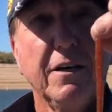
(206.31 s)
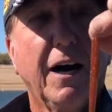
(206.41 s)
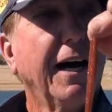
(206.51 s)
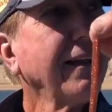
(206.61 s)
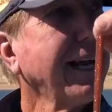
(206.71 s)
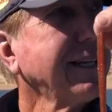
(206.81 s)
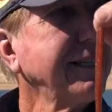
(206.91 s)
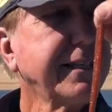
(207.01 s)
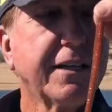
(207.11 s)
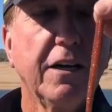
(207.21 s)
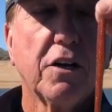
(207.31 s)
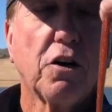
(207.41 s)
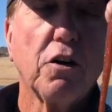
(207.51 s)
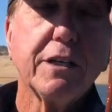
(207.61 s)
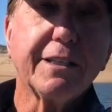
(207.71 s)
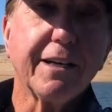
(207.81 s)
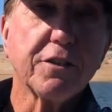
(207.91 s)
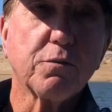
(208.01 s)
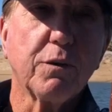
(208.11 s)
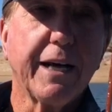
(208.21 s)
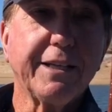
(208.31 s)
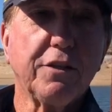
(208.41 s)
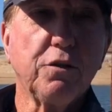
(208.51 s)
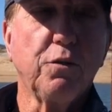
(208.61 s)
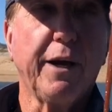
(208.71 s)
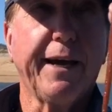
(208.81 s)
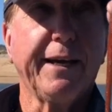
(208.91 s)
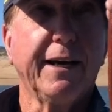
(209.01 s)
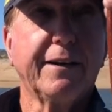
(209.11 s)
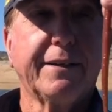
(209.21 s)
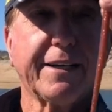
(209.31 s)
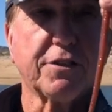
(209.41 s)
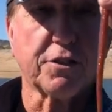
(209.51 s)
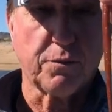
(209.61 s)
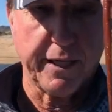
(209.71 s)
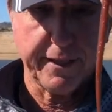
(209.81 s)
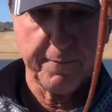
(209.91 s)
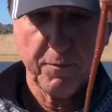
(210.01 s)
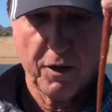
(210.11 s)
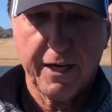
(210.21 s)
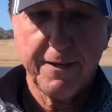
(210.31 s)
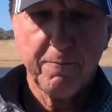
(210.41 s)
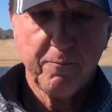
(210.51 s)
I like the curly tails when I do a Texas rig. All right,